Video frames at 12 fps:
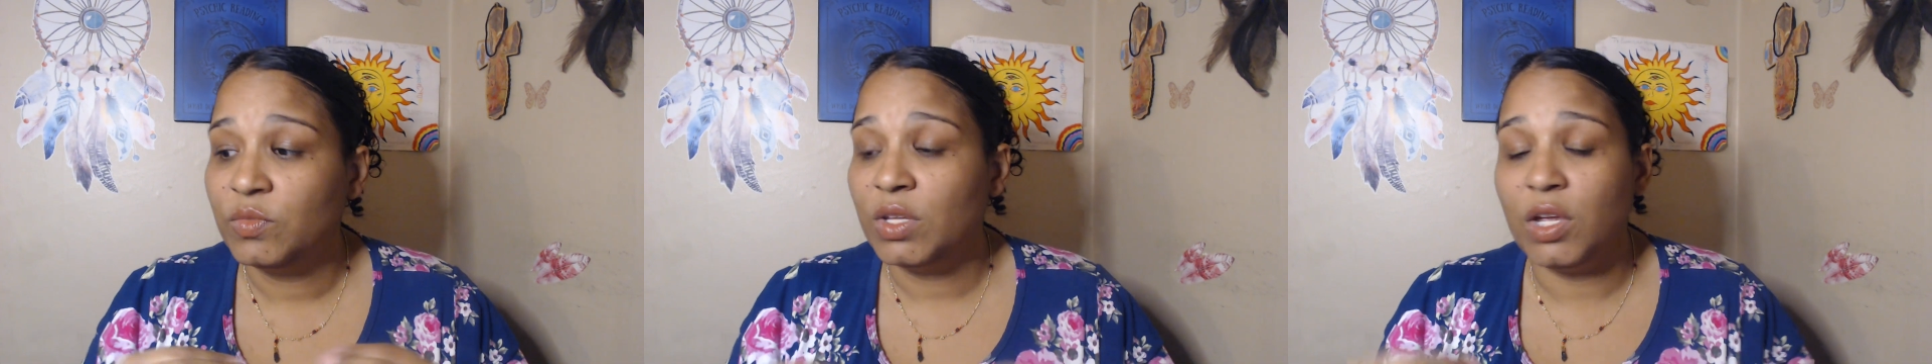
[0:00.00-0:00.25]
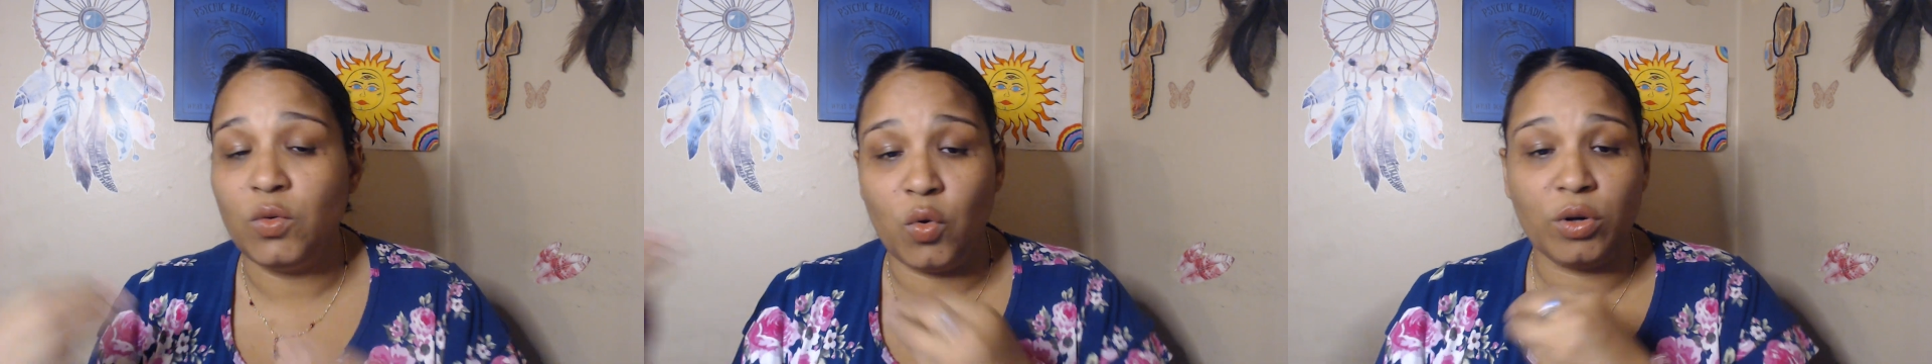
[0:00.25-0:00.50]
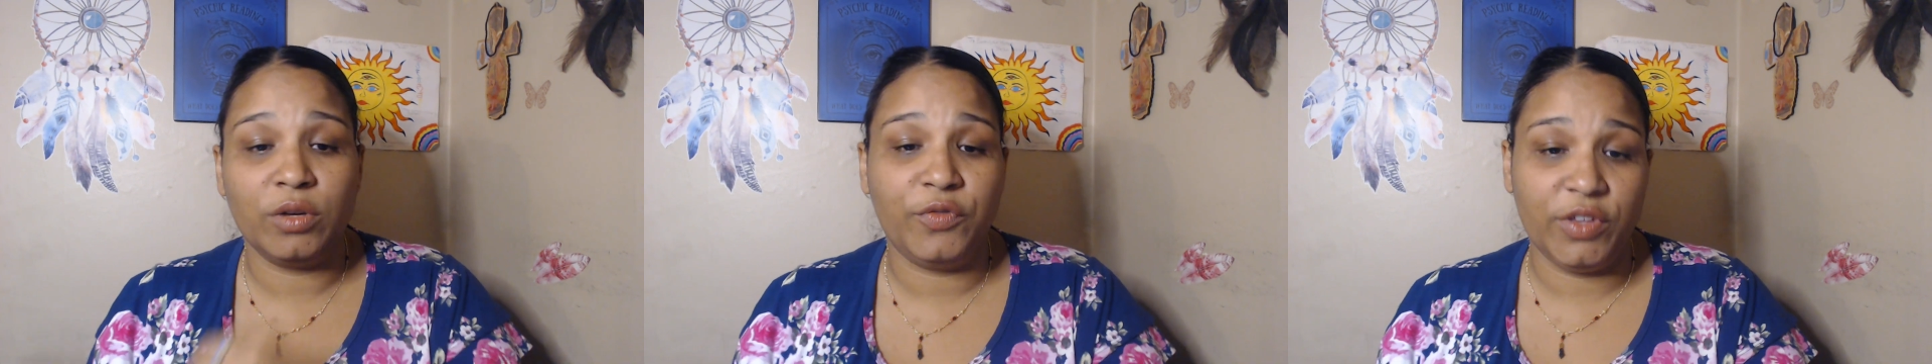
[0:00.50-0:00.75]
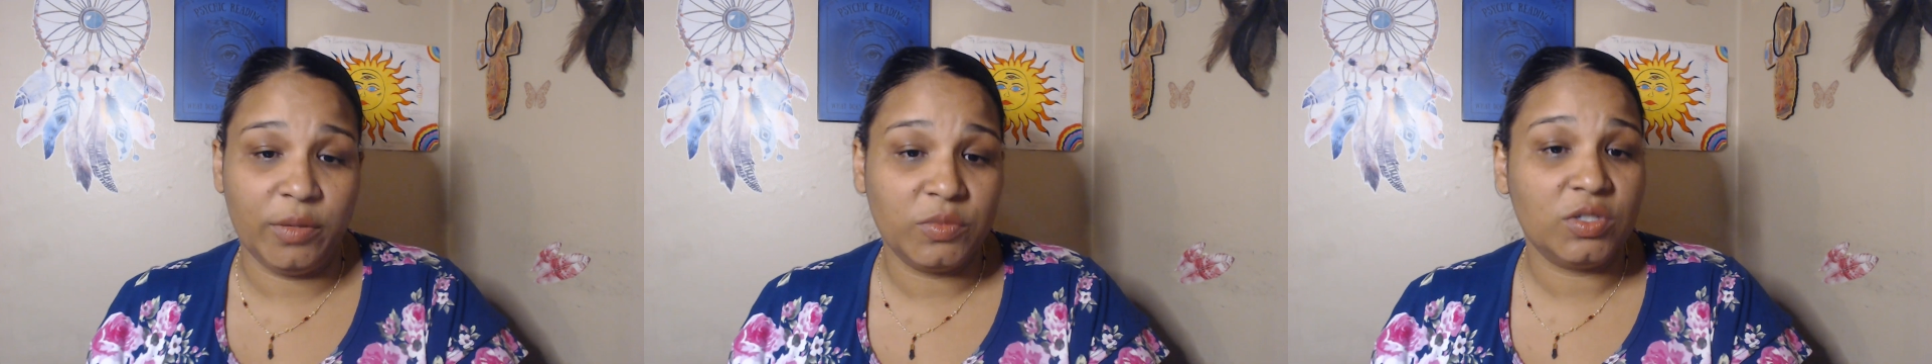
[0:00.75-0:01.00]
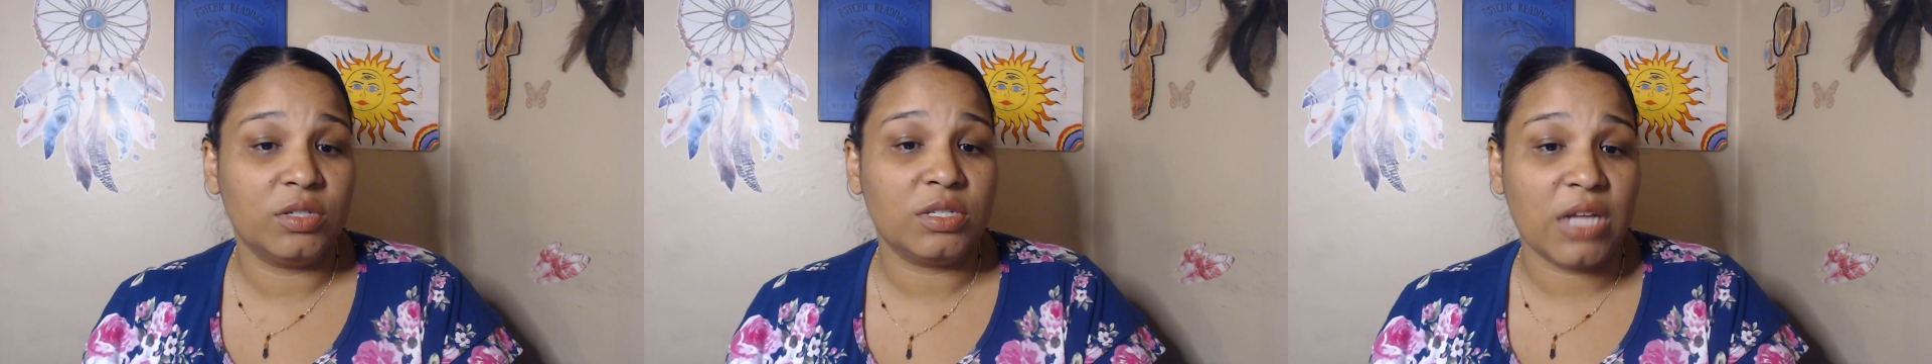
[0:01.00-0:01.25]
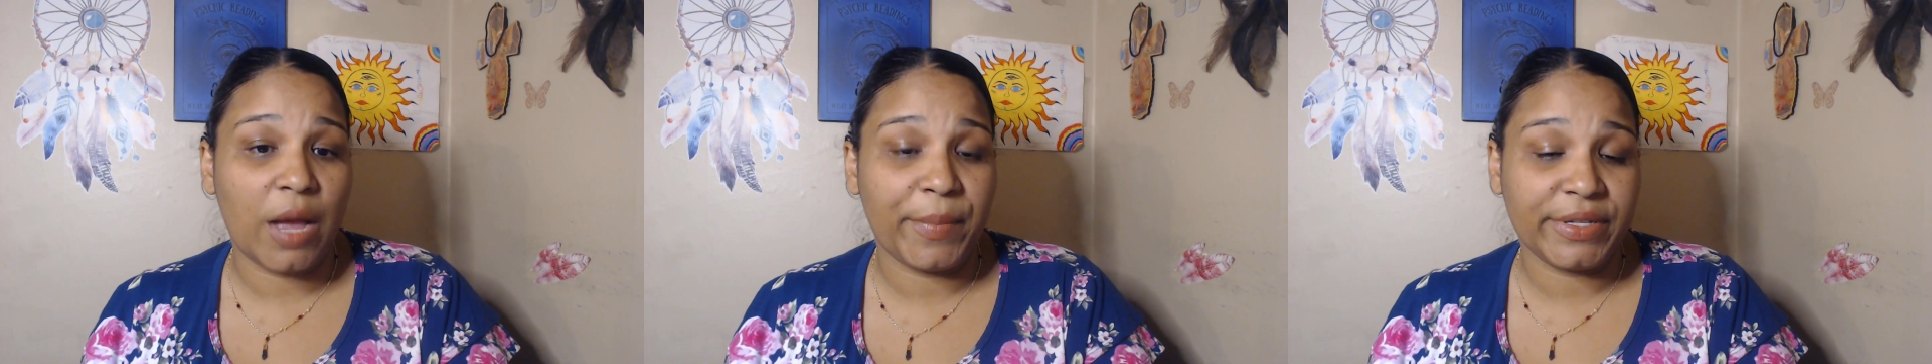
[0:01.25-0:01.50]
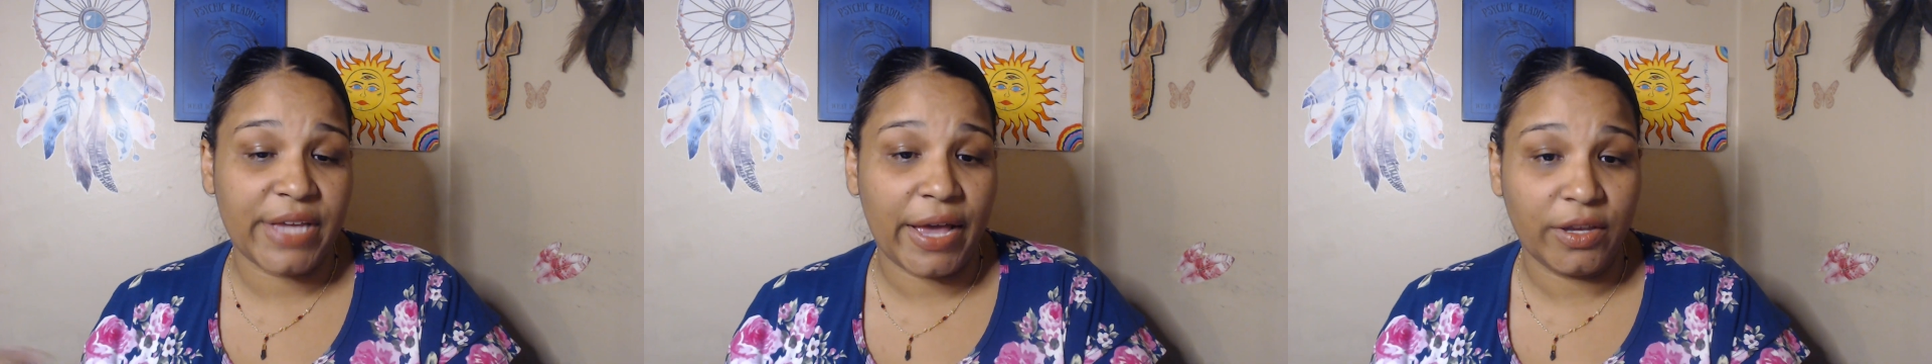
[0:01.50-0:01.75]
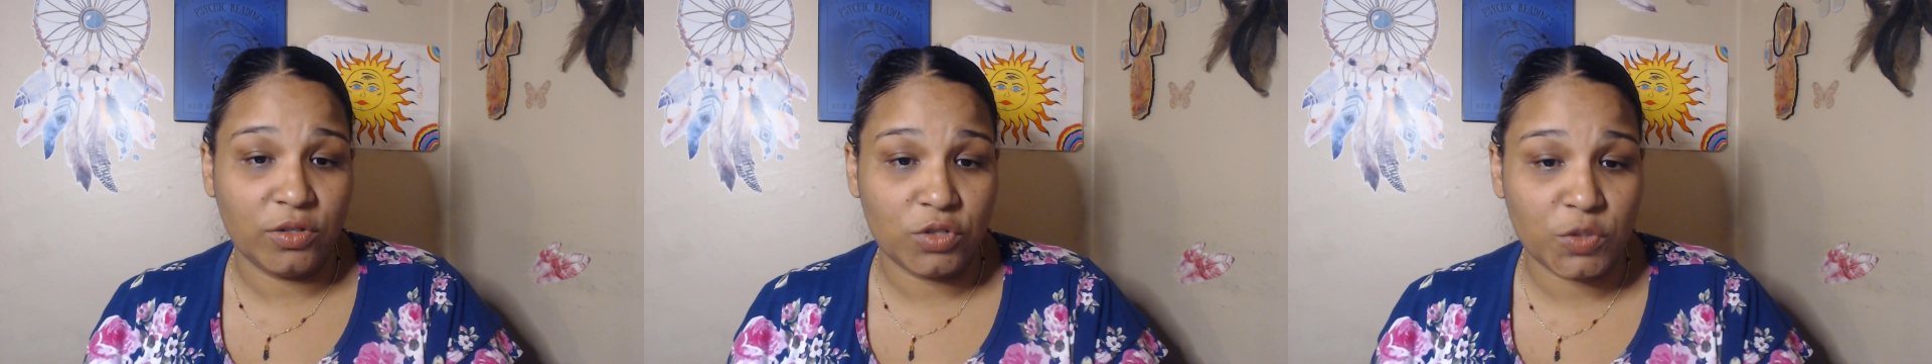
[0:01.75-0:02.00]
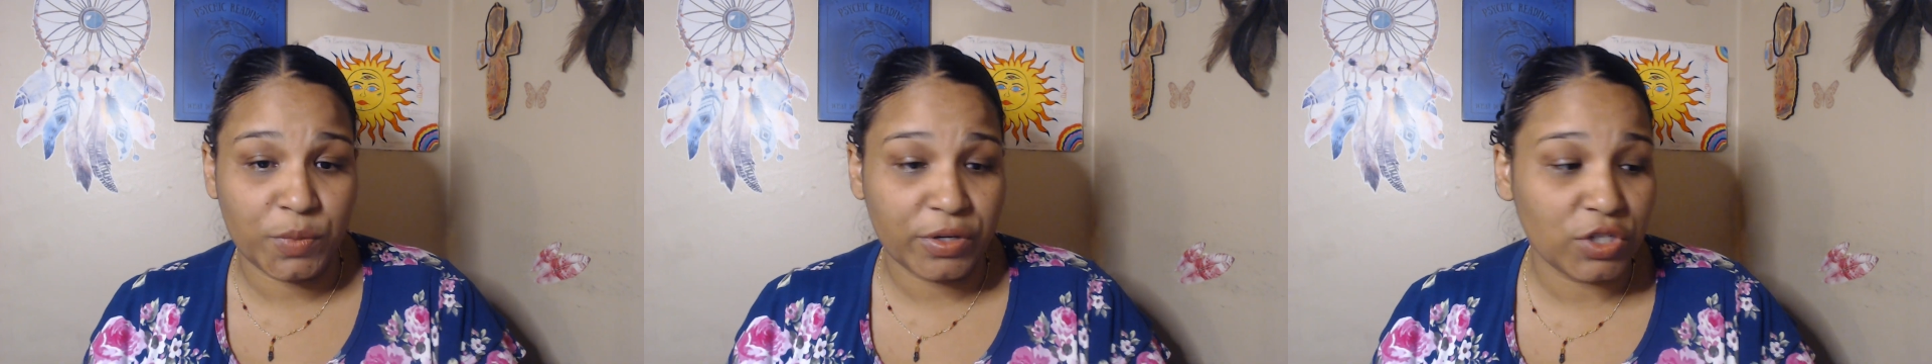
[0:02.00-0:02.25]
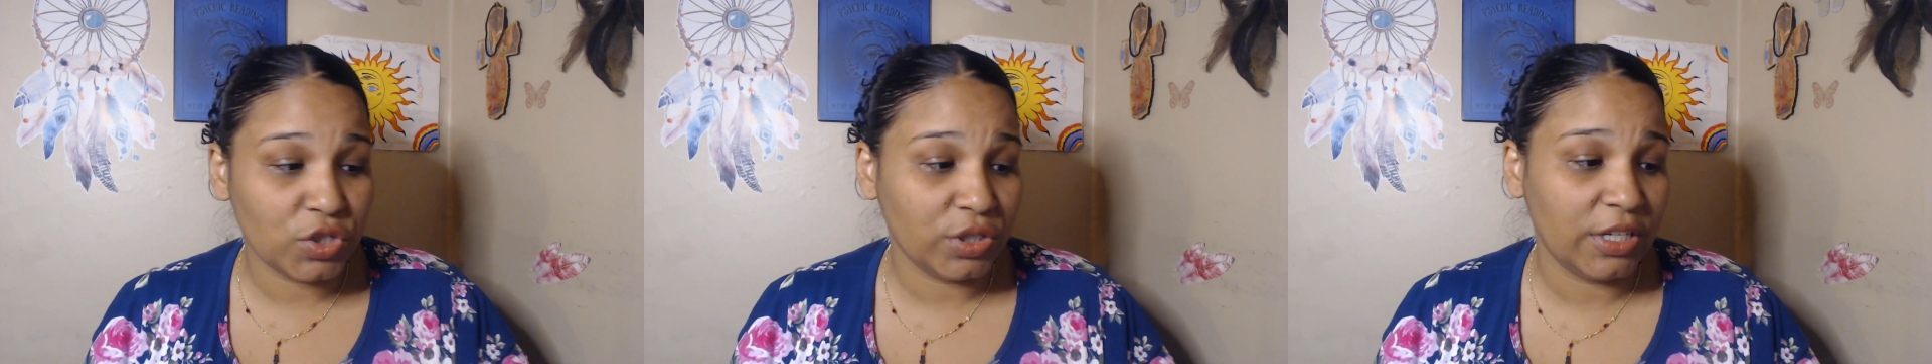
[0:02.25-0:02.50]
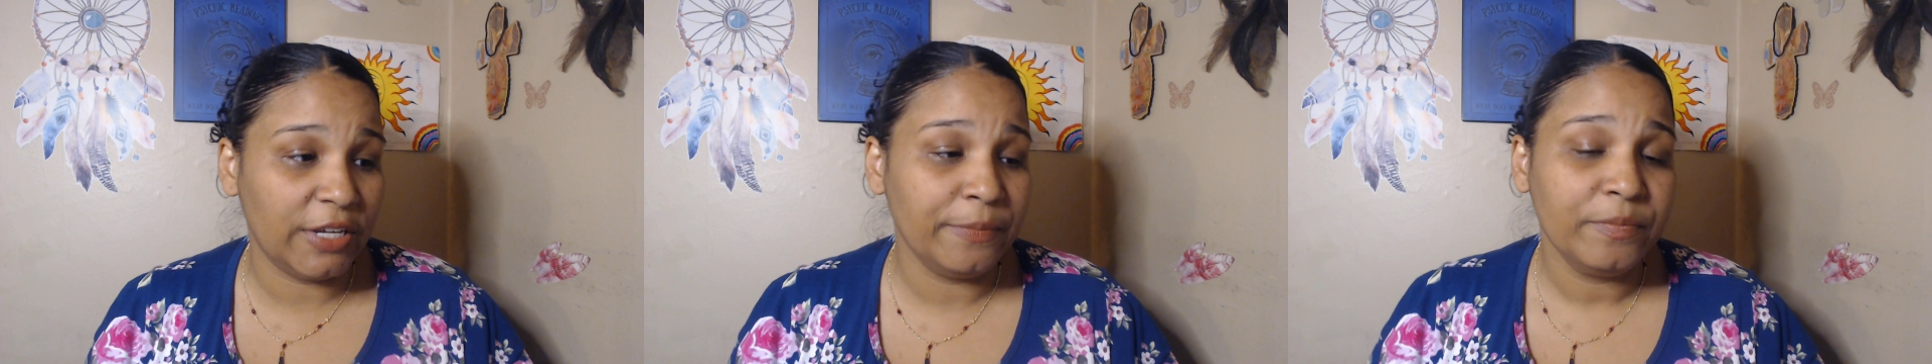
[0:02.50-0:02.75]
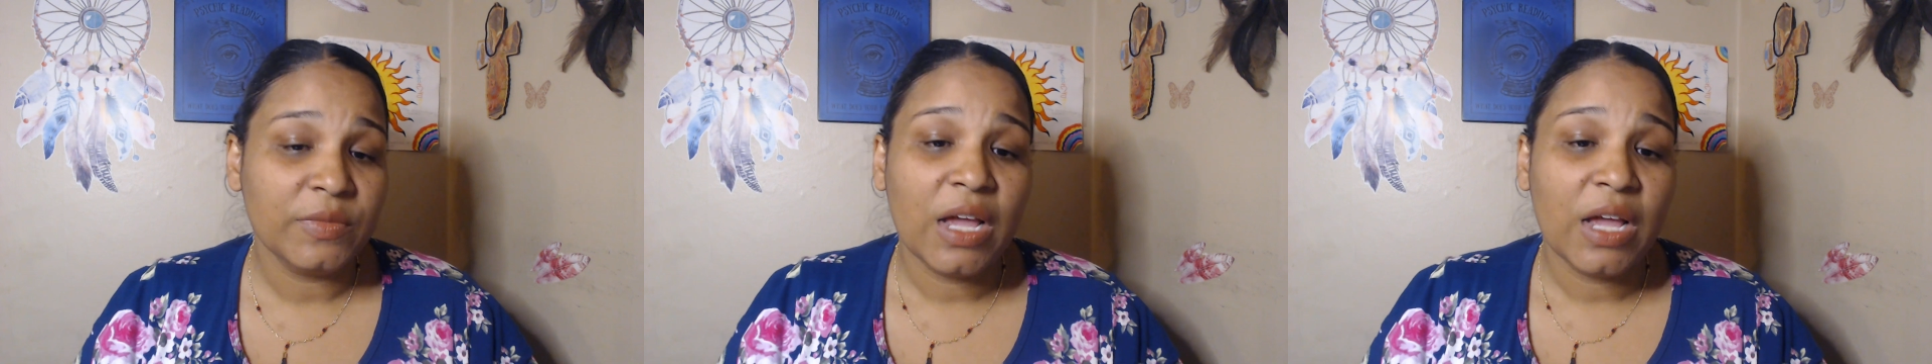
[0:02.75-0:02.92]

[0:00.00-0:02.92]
in order for them to stop attacking you spiritually